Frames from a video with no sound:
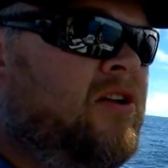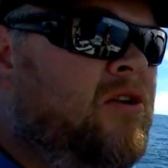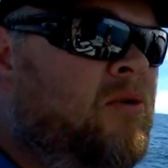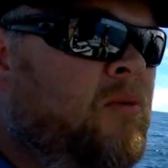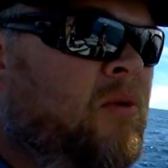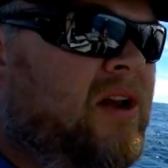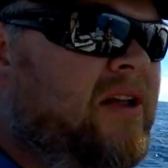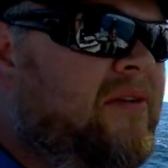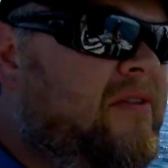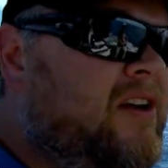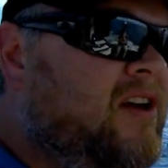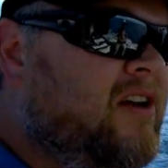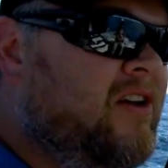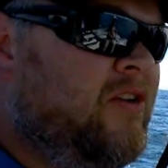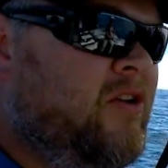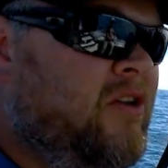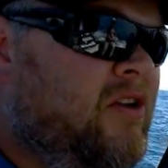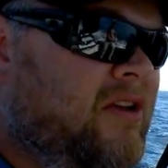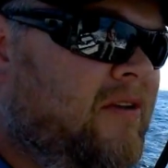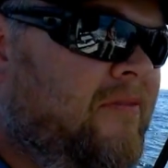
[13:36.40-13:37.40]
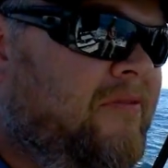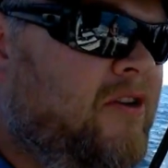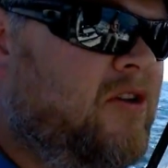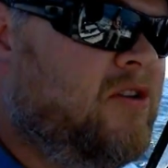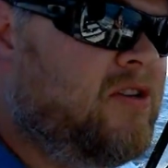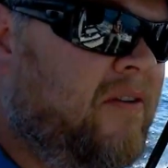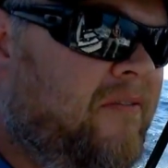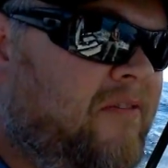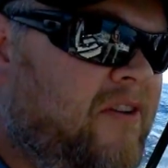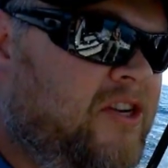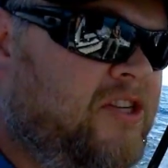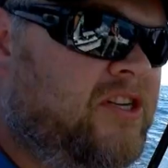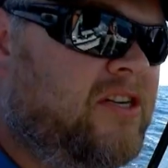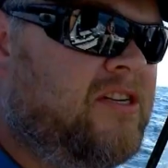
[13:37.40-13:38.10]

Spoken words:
and doing whatever they've got to do to confuse the fish